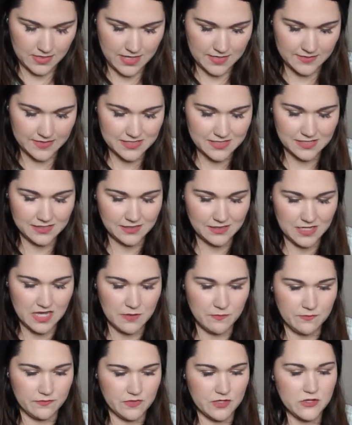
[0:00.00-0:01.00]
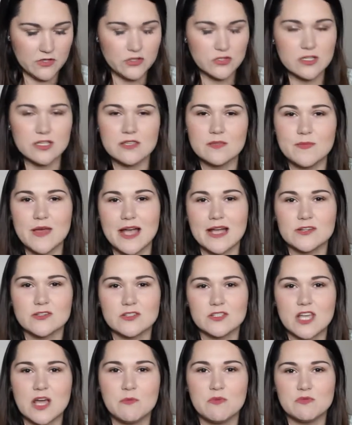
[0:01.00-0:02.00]
This thing didn't come, usually the
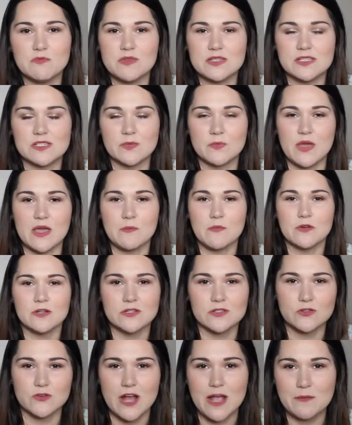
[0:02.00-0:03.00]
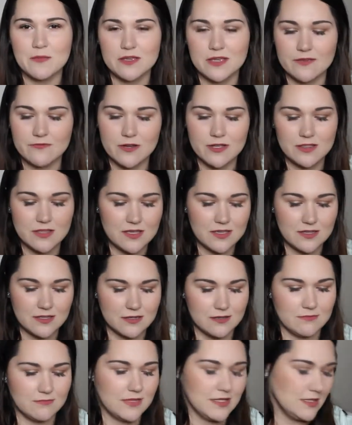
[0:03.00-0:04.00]
packages come with pieces of paper describing everything, and
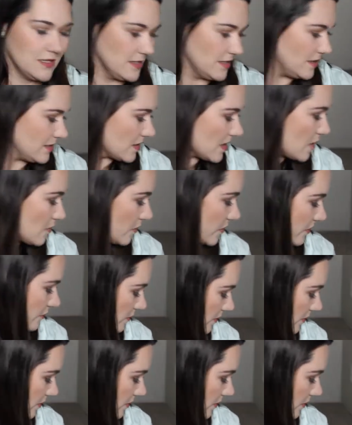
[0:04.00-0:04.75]
it didn't come with